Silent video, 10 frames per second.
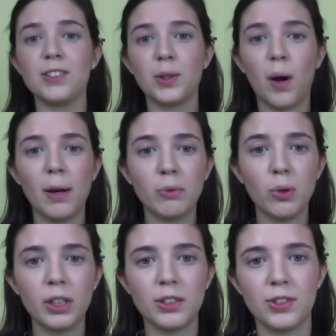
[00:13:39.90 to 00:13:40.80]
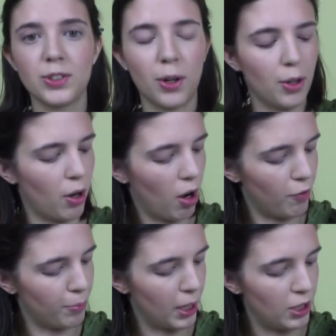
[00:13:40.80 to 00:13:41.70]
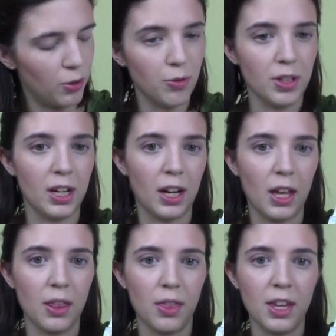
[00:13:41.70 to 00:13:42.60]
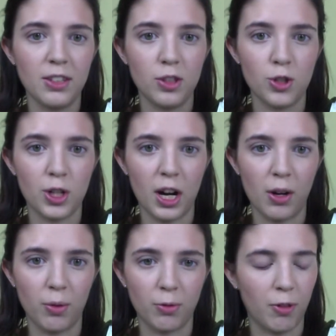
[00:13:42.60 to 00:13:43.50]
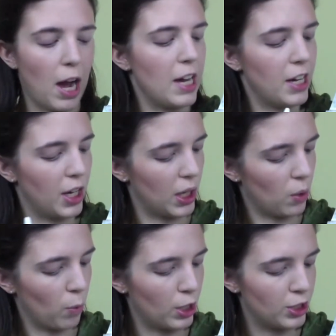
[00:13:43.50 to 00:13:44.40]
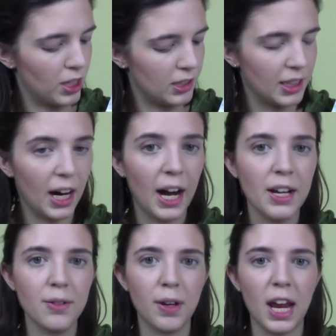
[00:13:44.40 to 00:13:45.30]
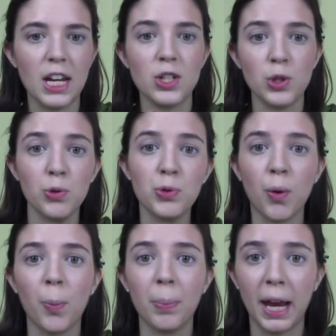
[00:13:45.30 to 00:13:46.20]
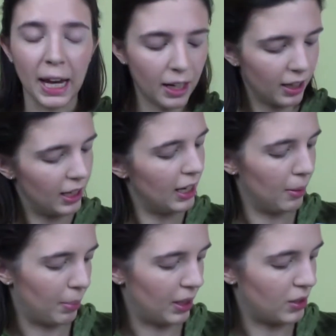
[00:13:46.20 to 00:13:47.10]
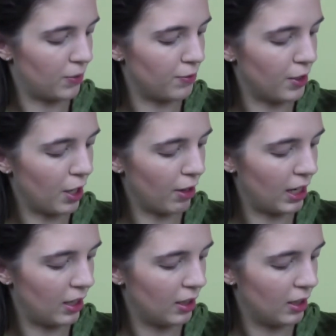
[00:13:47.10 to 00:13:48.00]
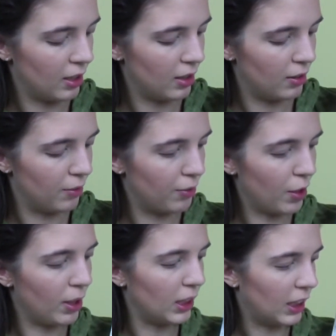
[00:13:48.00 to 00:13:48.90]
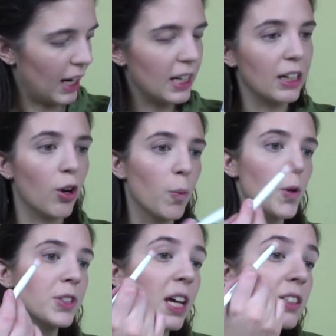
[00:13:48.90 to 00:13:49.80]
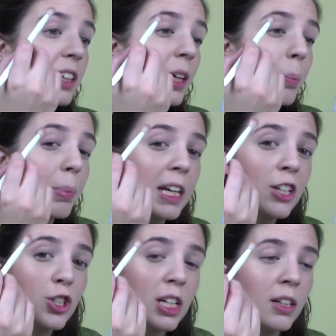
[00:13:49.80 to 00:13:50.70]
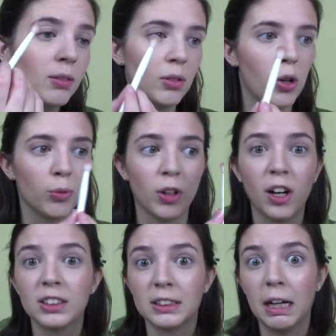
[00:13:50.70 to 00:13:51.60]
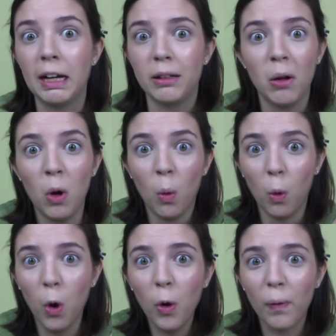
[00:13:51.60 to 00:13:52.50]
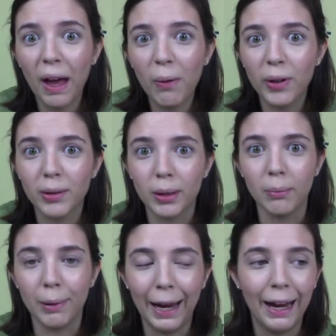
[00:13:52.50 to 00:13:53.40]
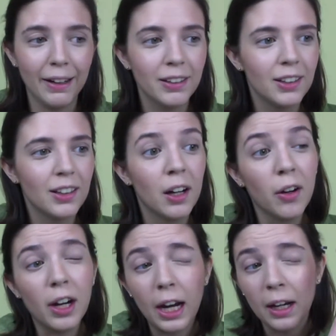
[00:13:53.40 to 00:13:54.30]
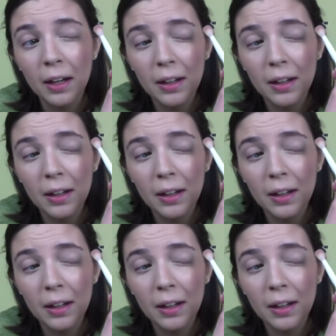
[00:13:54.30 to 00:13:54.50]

so I'm going to start off by using this shade right here, which is kind of a neutral pink, but it's very, very light and almost has like a peachy, oh, wrong side. Whoa, that would have been bad. Okay,